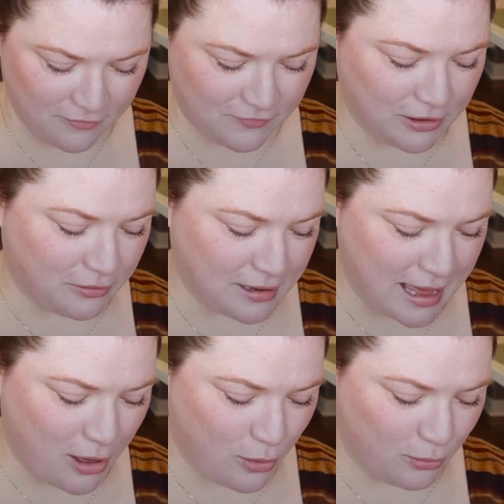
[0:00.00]
figuring
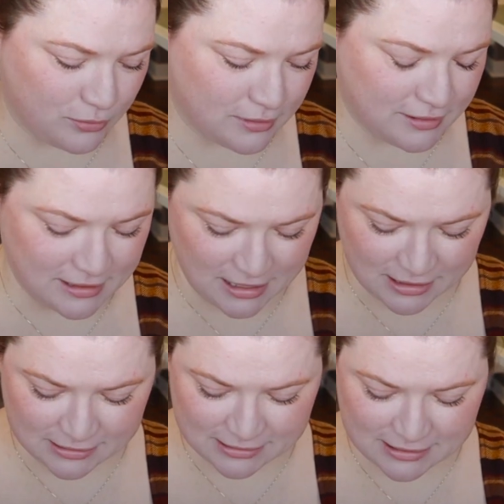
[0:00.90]
out
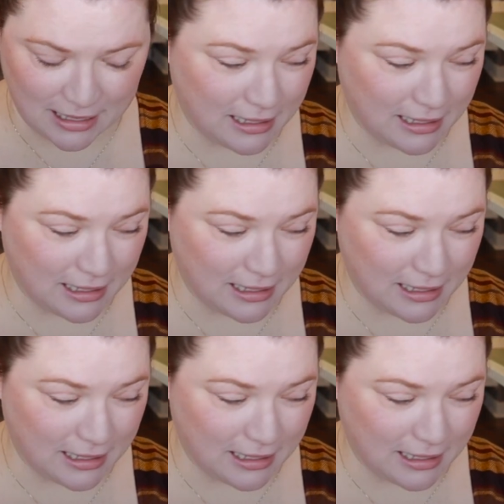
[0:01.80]
things.